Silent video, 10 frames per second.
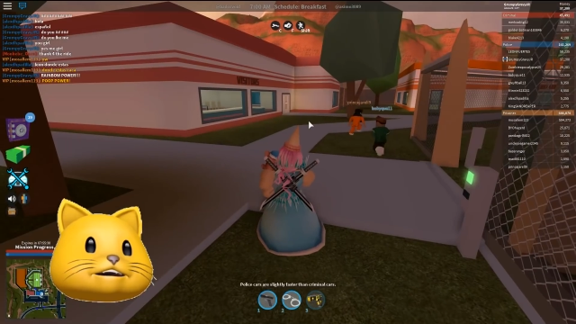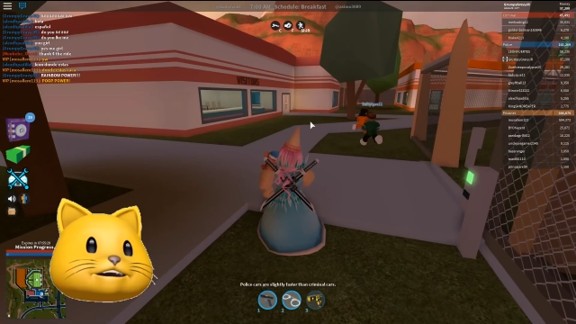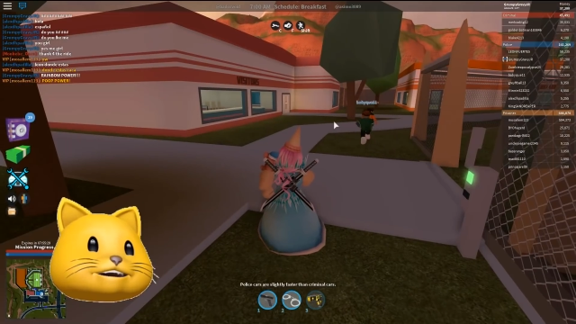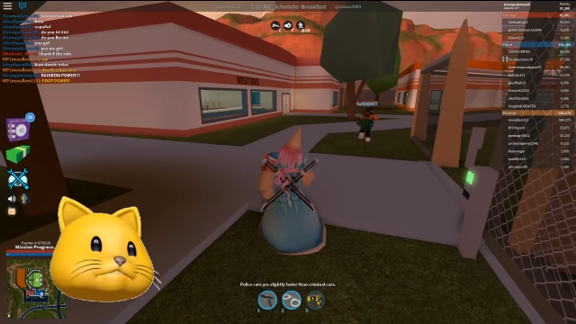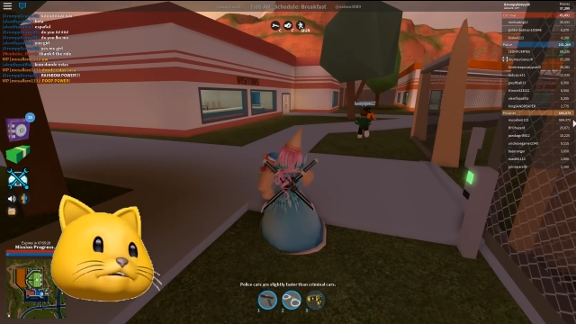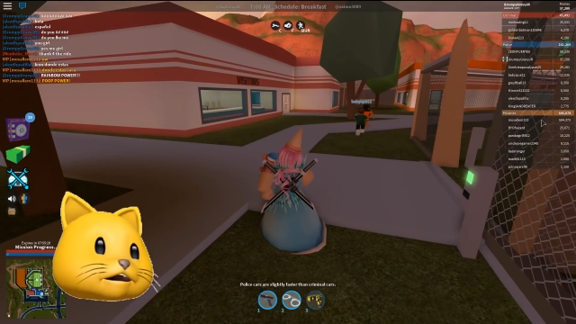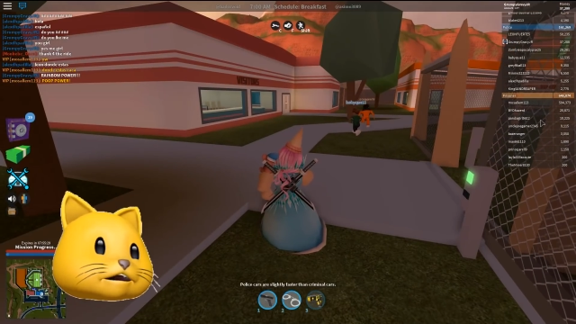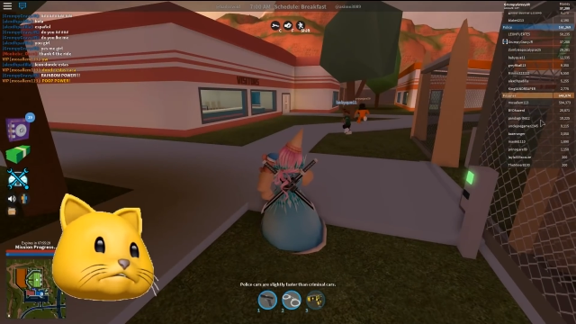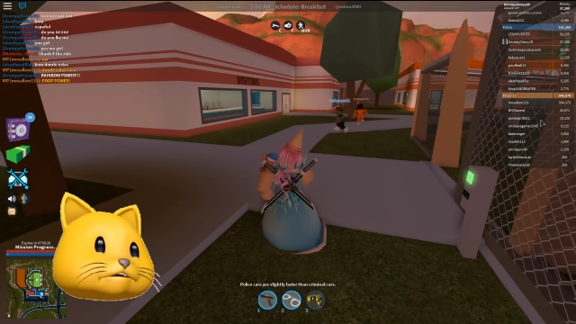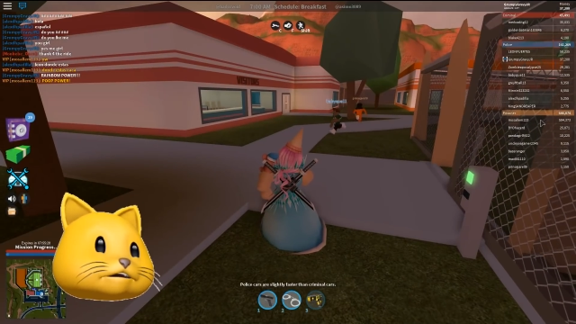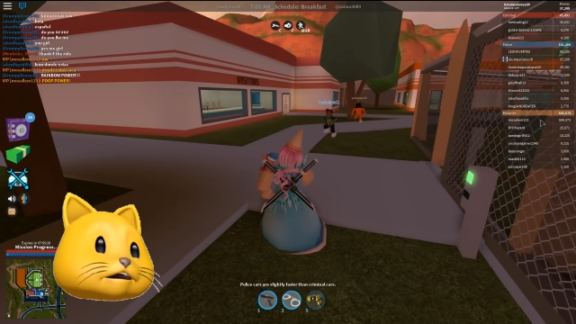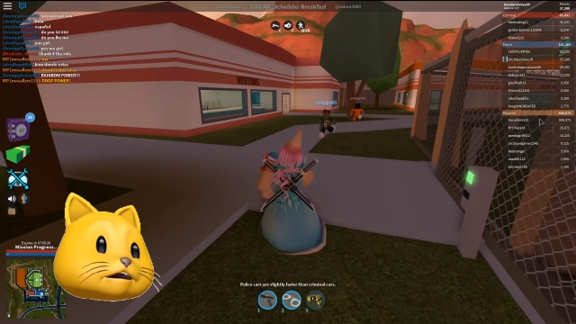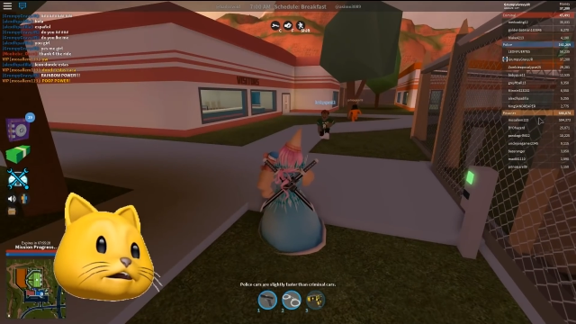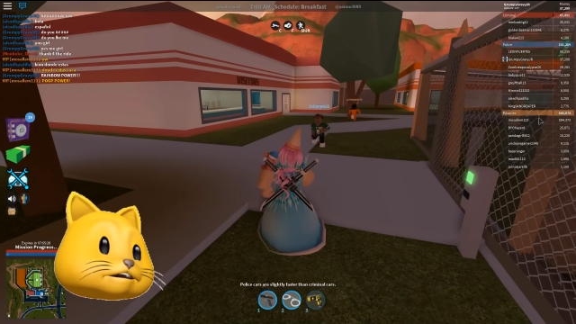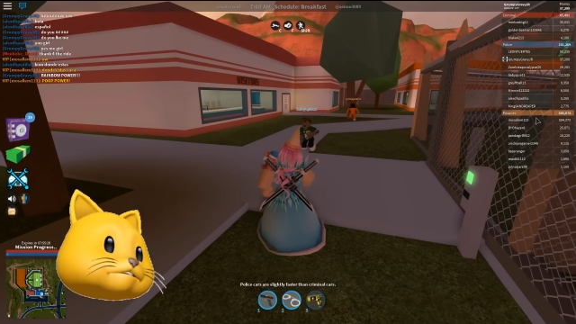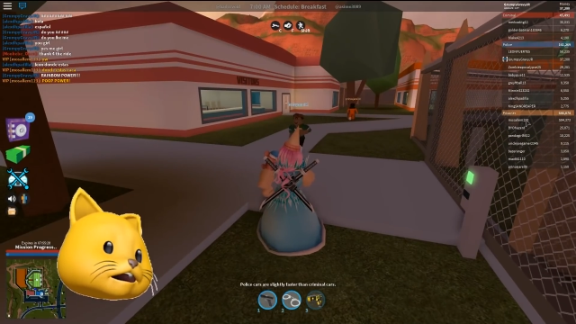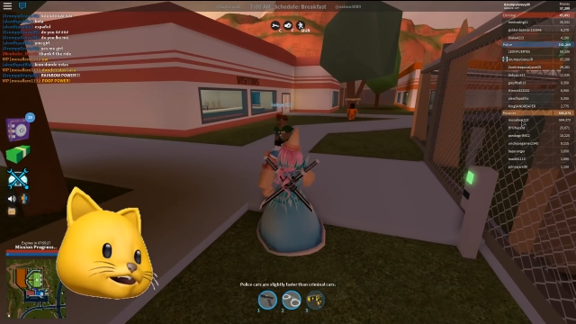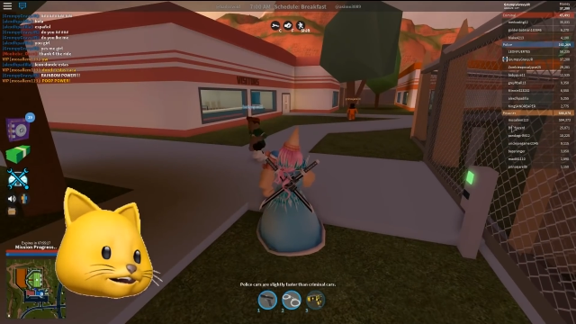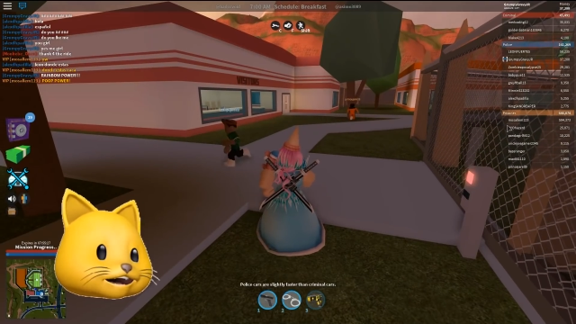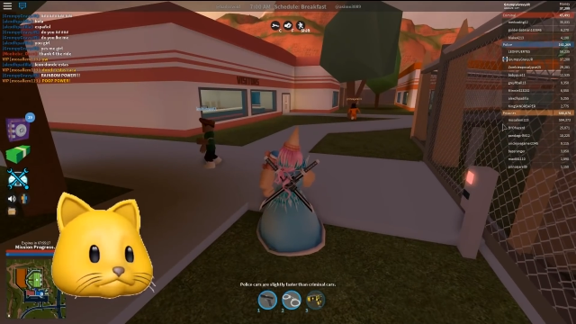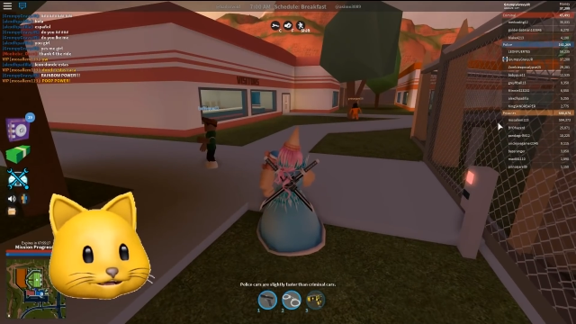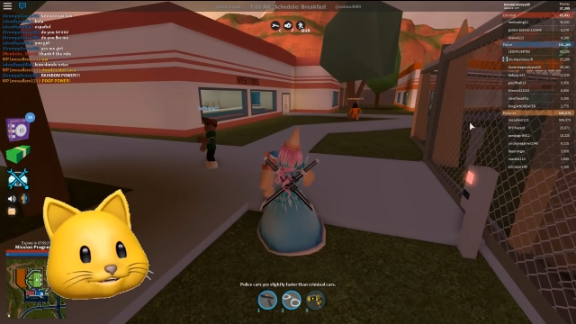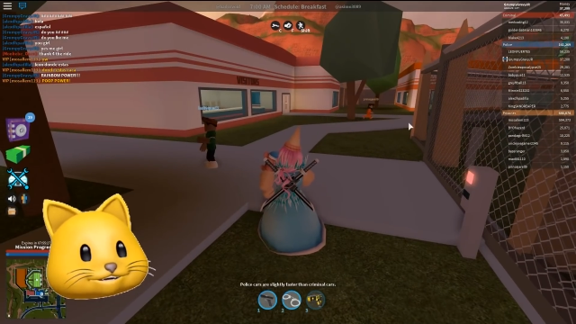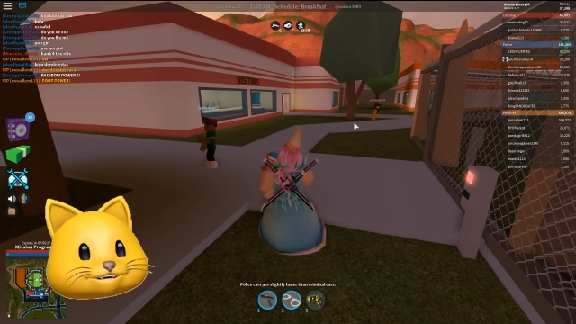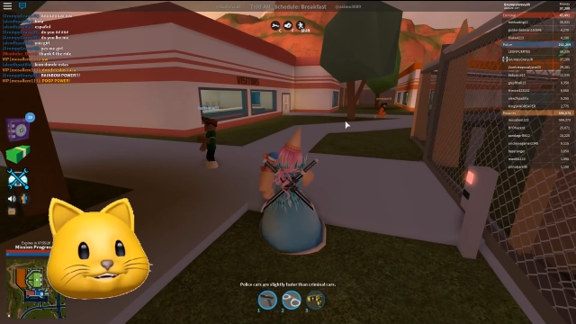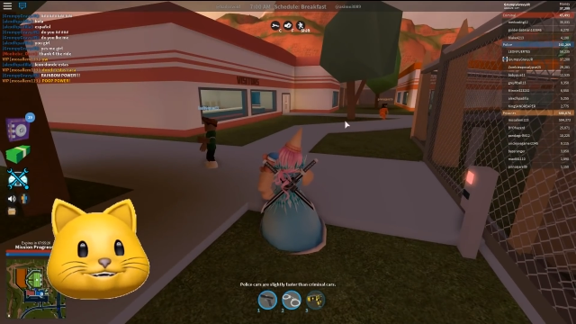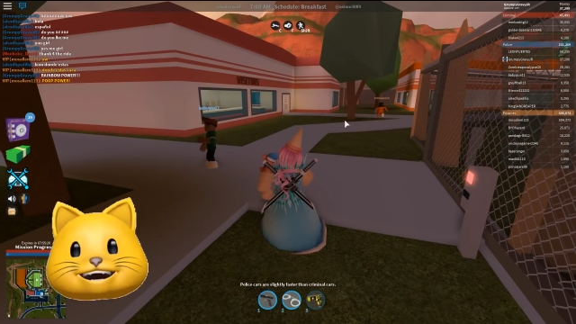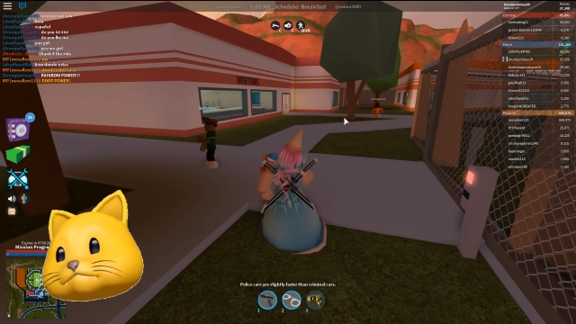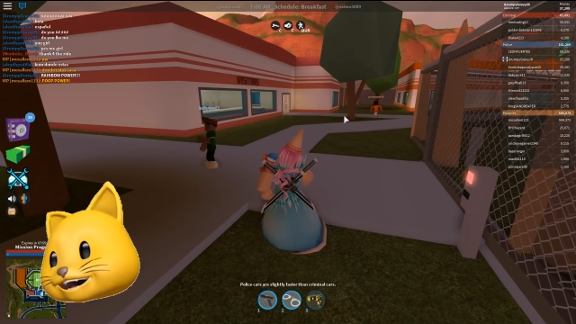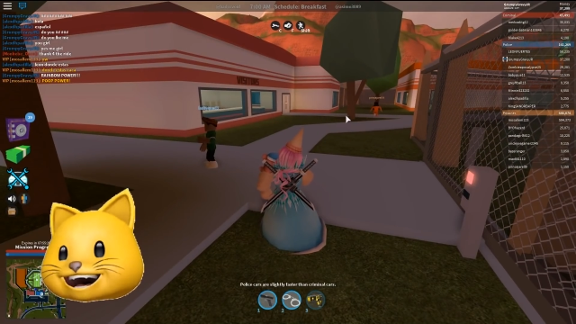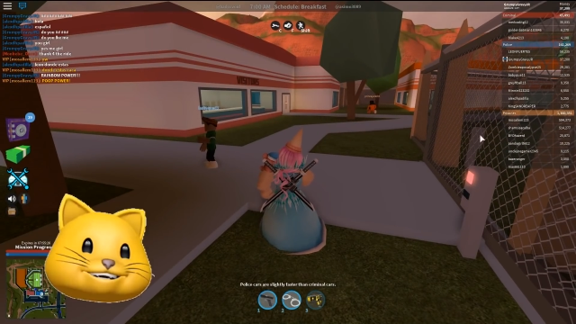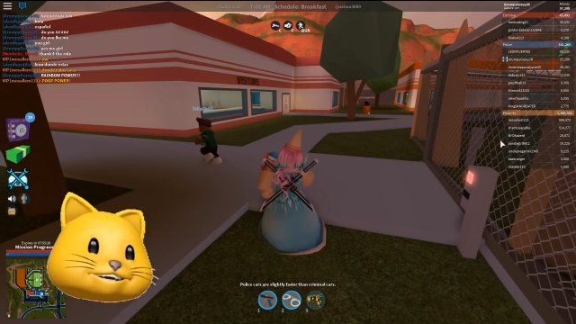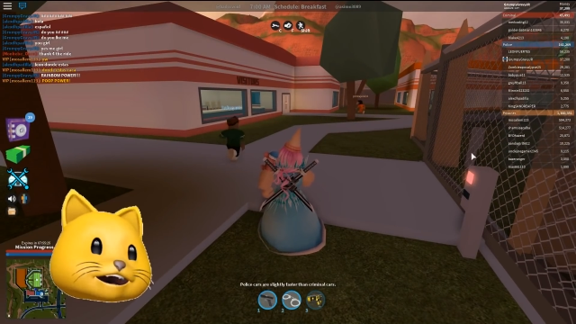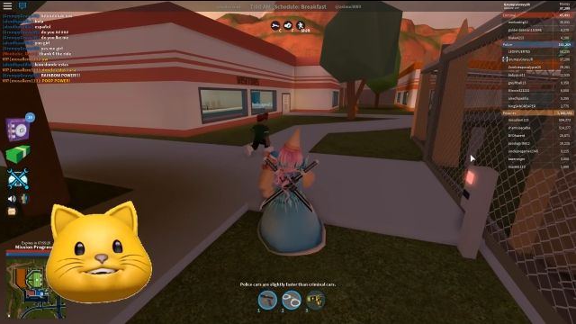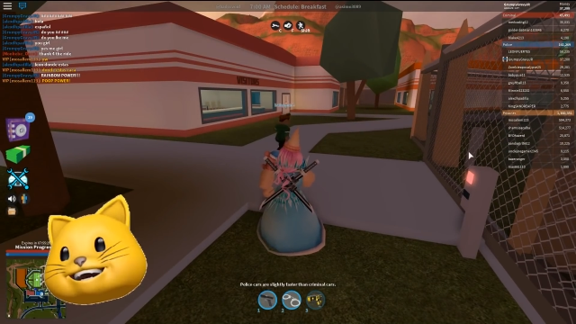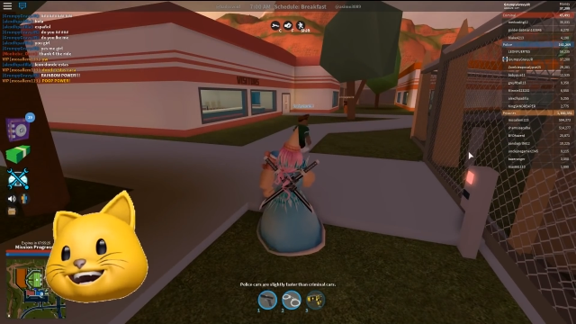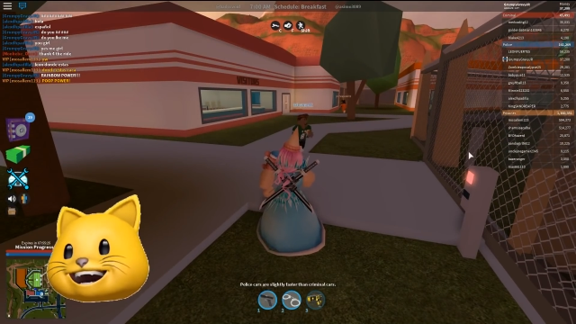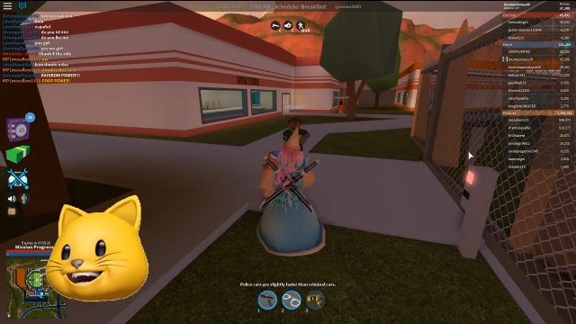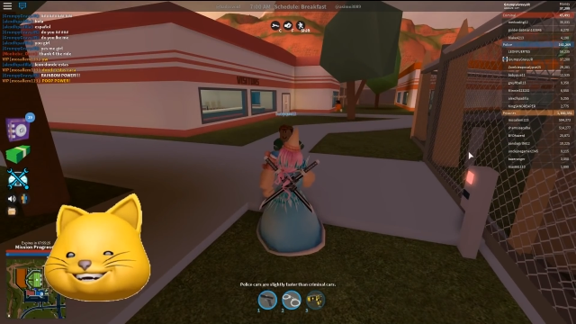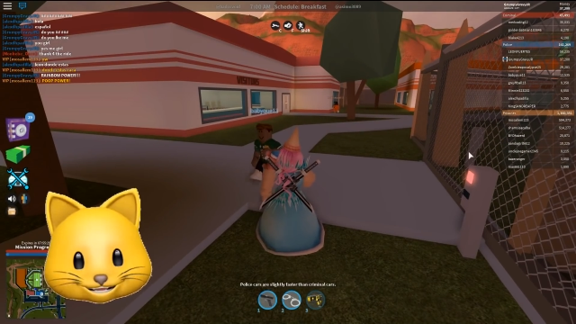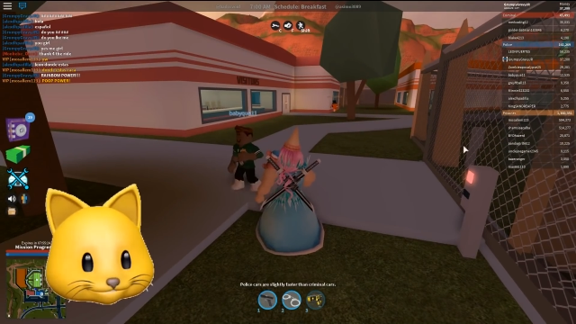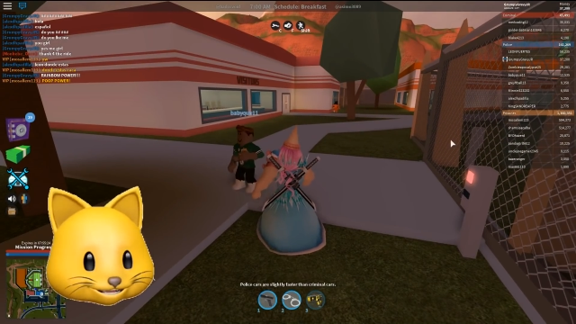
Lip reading: No face is visible, so there are no lips to read.